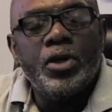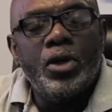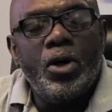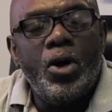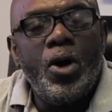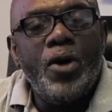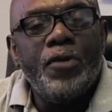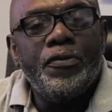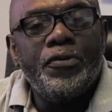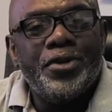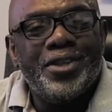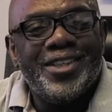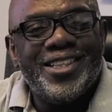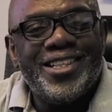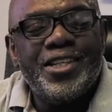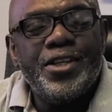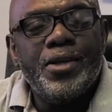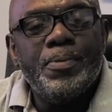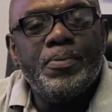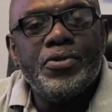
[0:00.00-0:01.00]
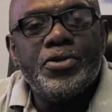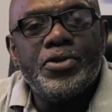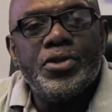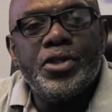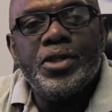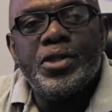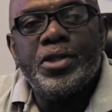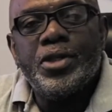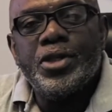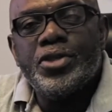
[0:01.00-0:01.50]
offering a
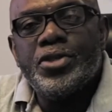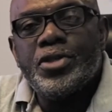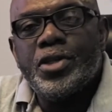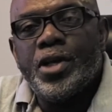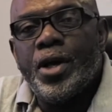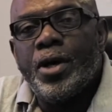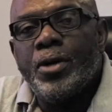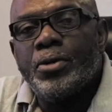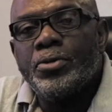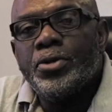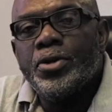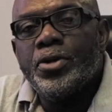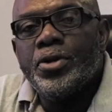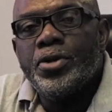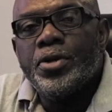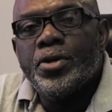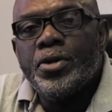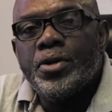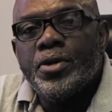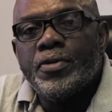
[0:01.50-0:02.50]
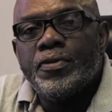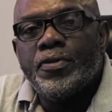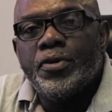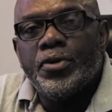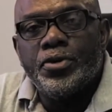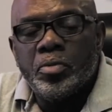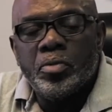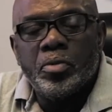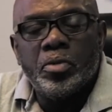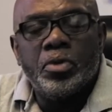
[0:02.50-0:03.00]
10% discount
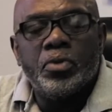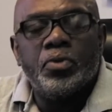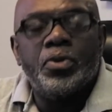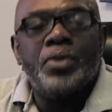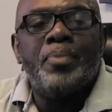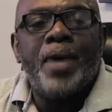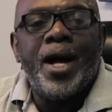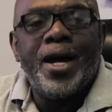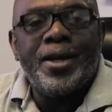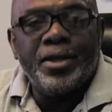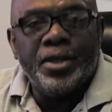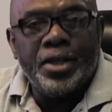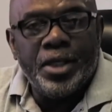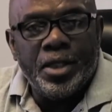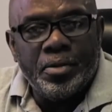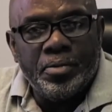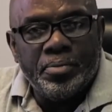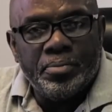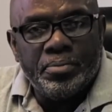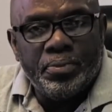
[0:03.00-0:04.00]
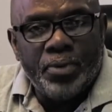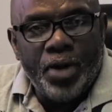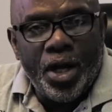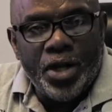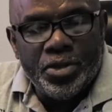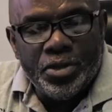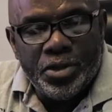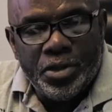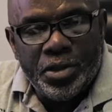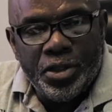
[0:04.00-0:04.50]
for the remodeling
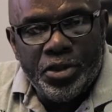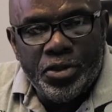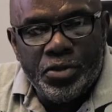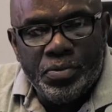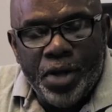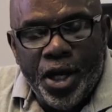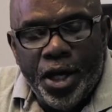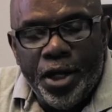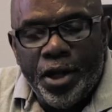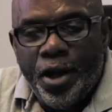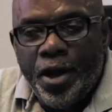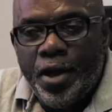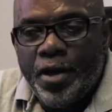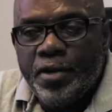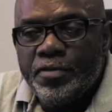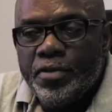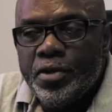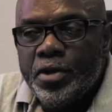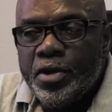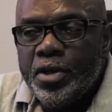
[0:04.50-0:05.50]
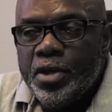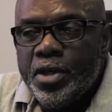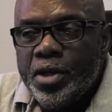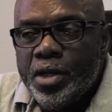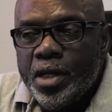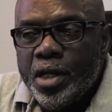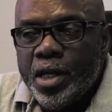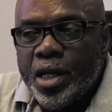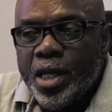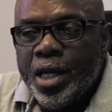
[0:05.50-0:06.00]
projects that you might have.
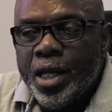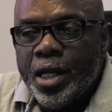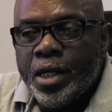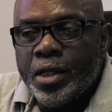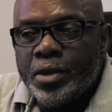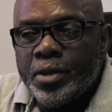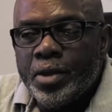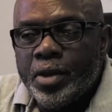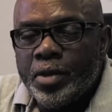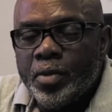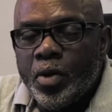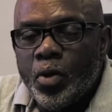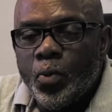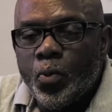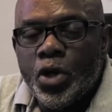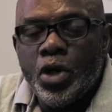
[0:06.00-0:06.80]
And we